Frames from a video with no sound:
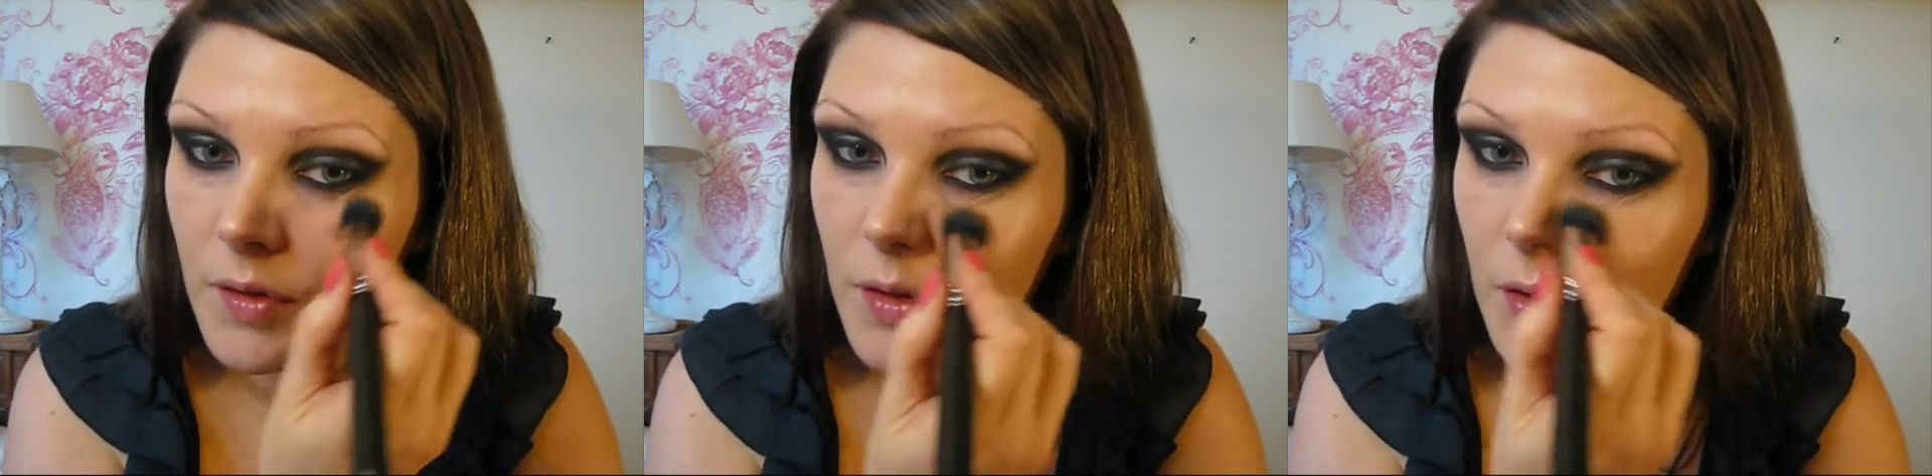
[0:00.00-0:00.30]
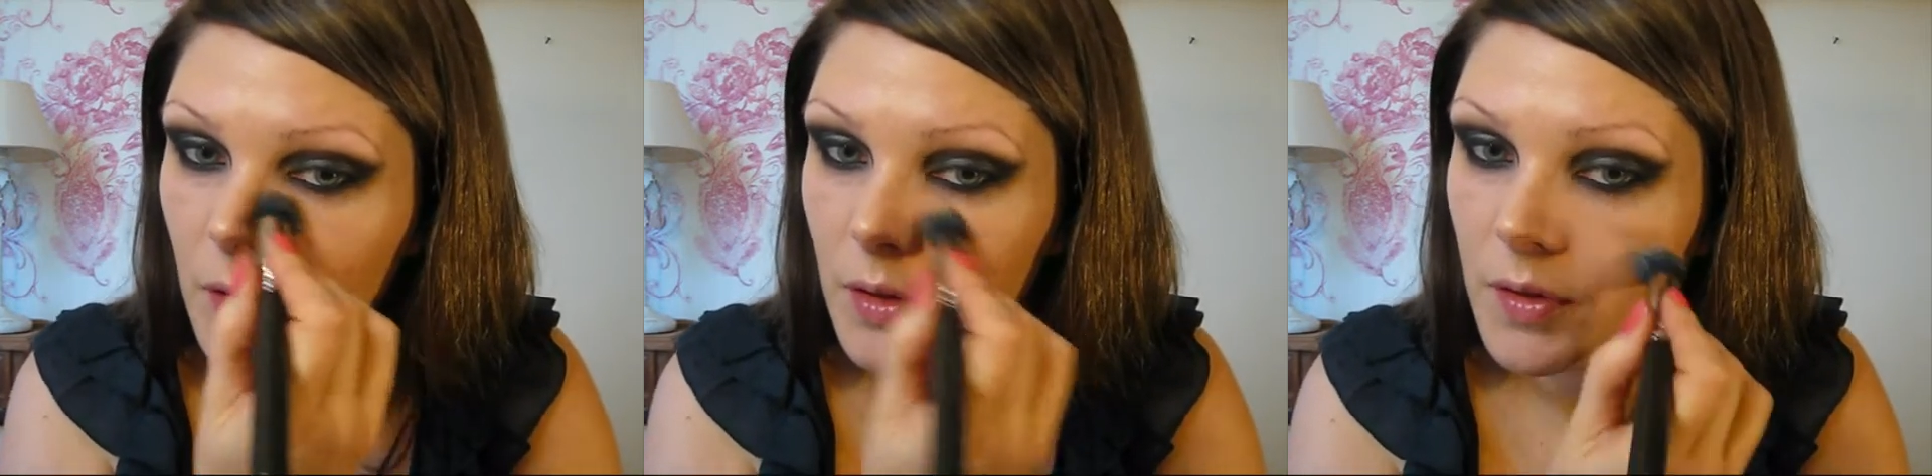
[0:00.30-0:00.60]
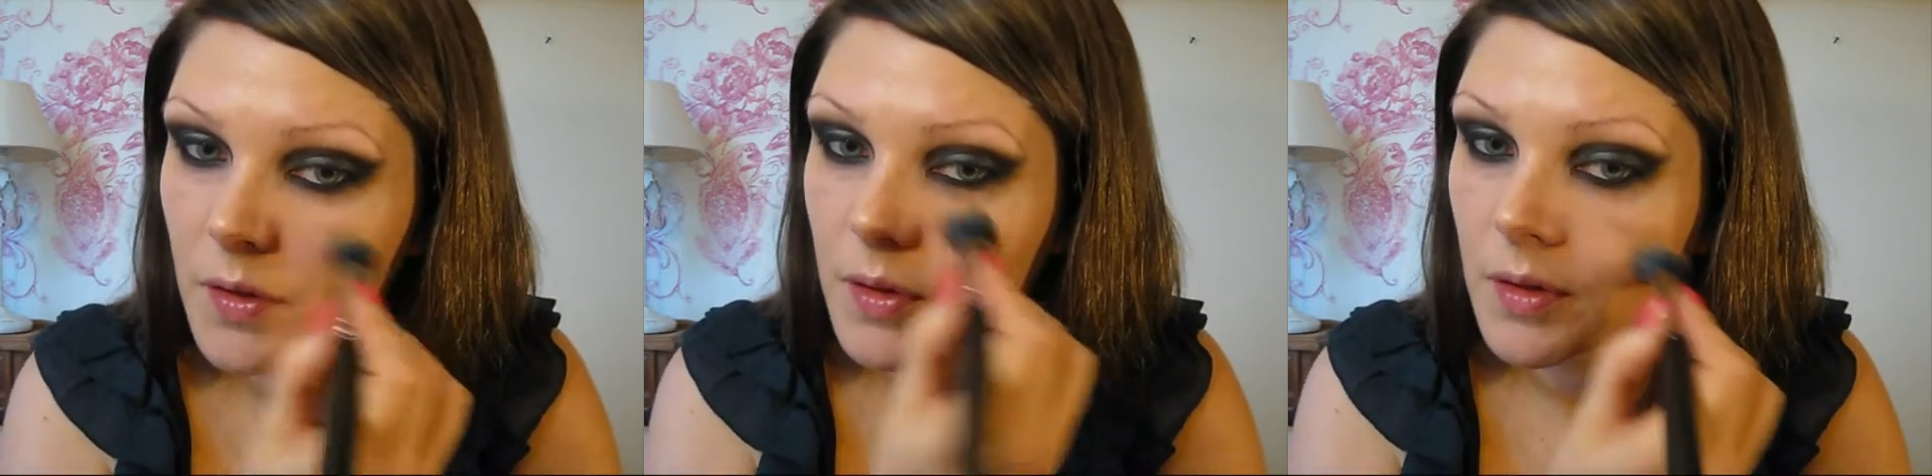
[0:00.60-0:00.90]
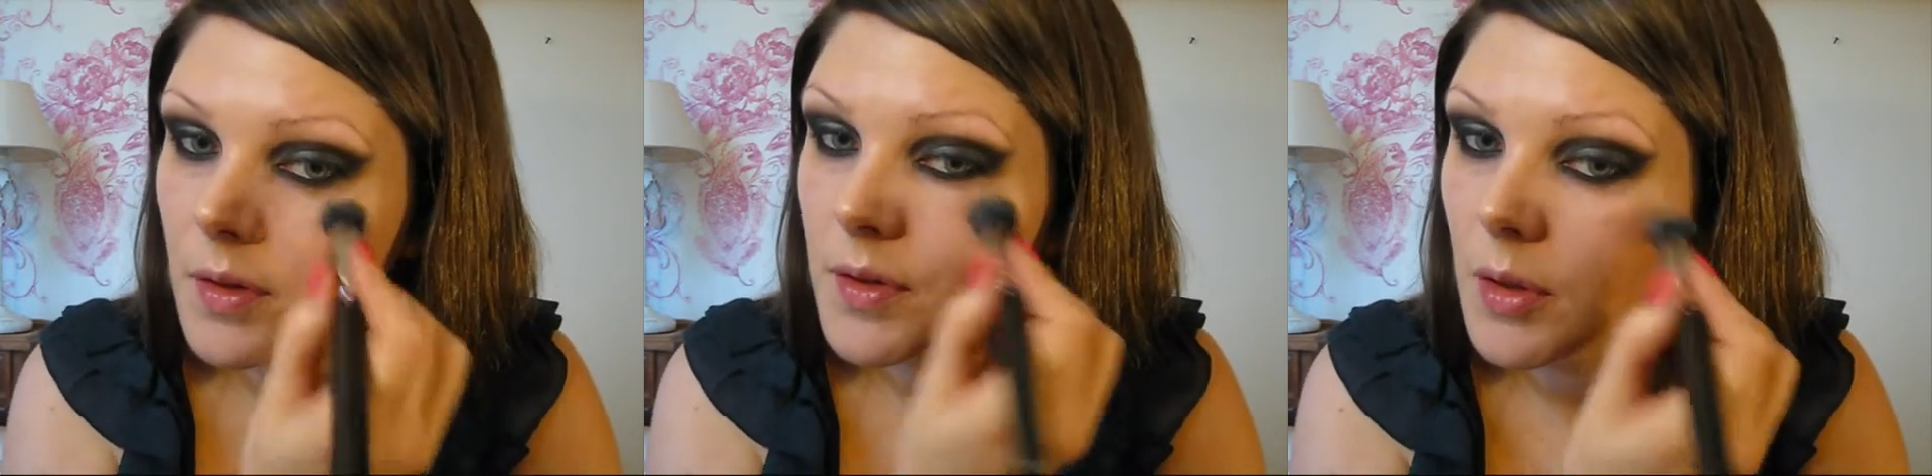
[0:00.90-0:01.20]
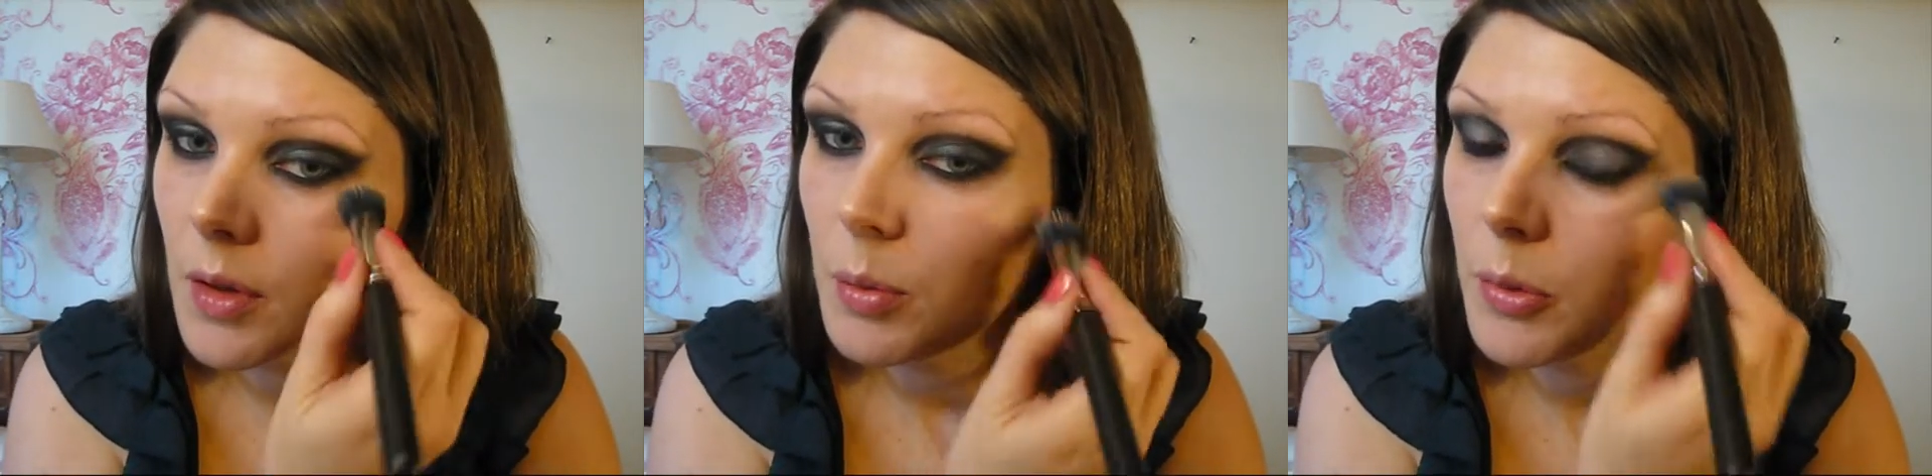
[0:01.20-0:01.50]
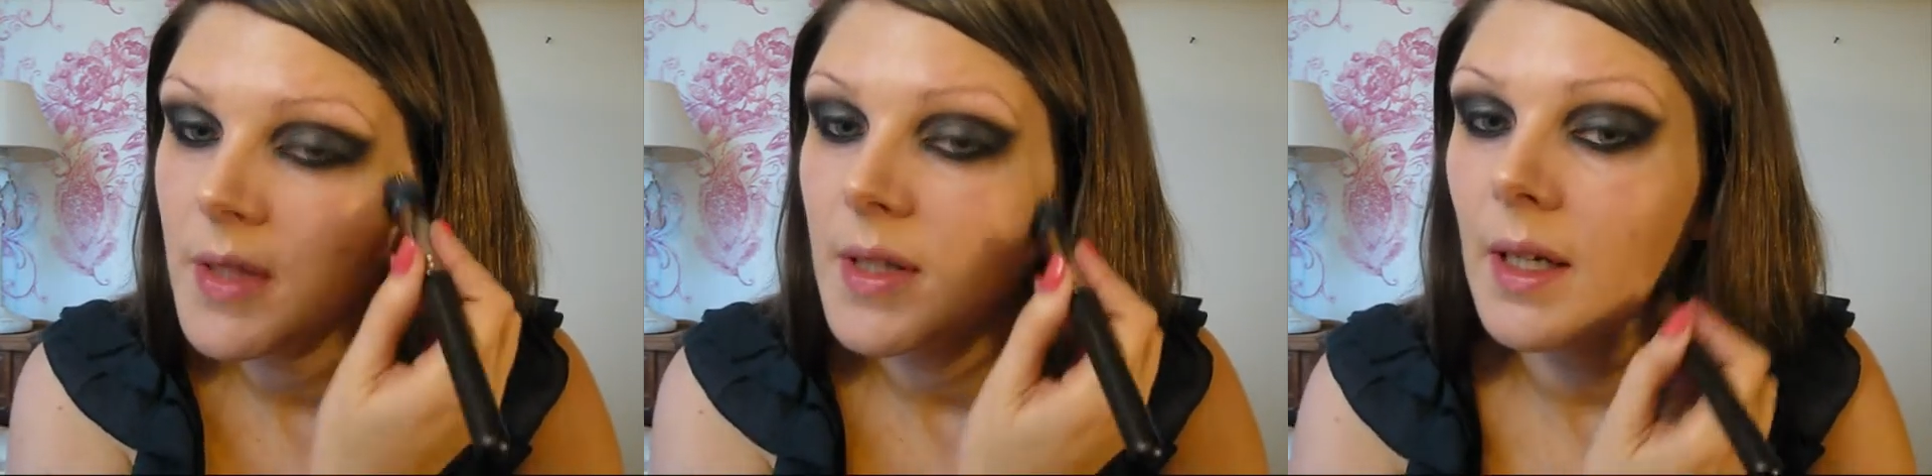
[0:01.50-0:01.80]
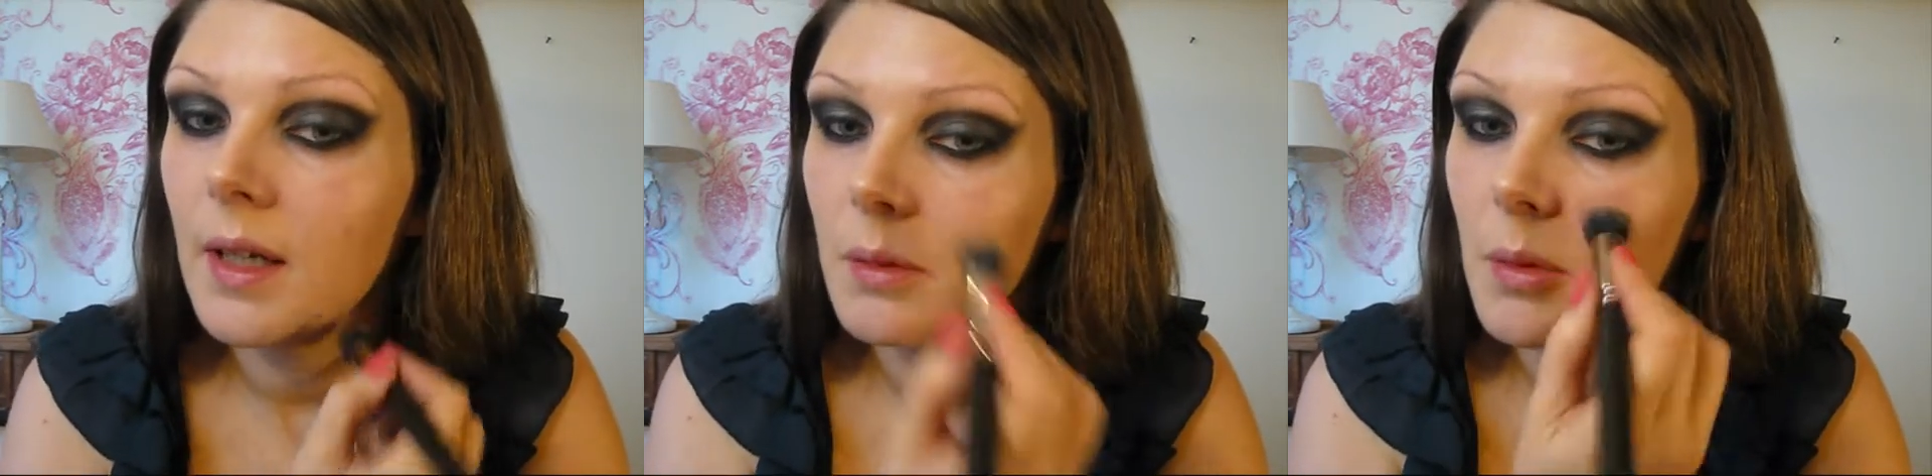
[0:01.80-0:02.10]
just so
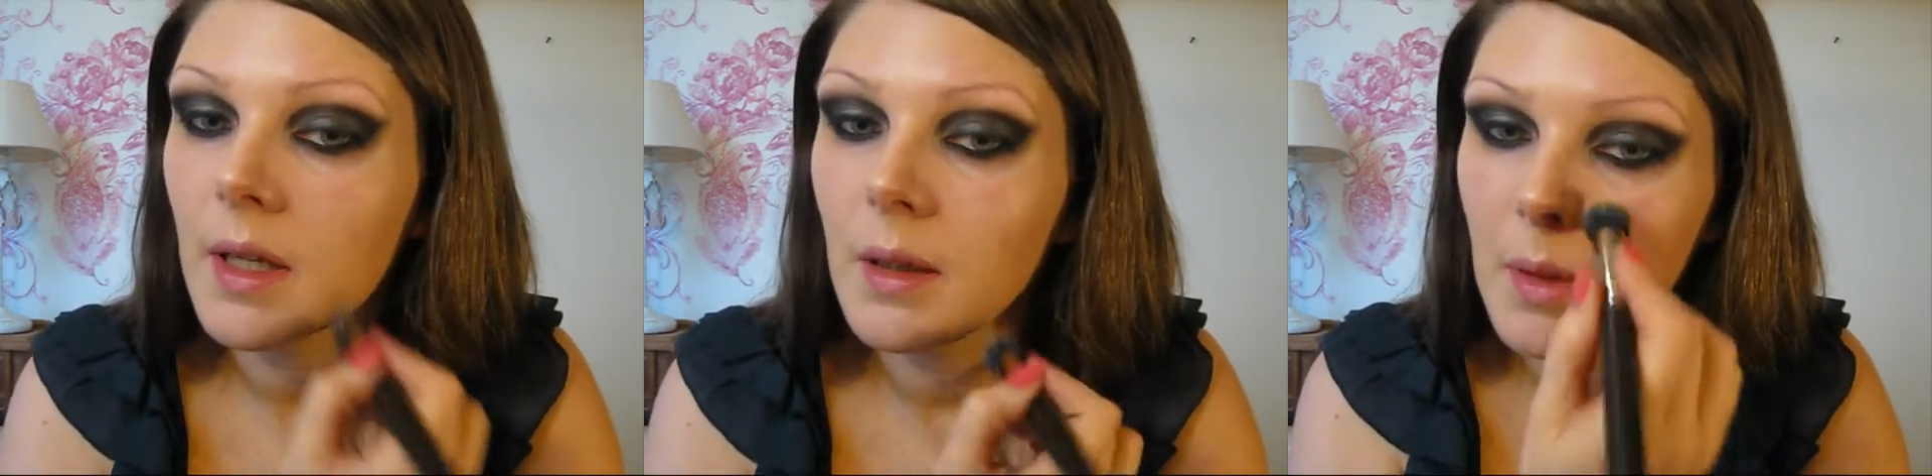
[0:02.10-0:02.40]
pretty without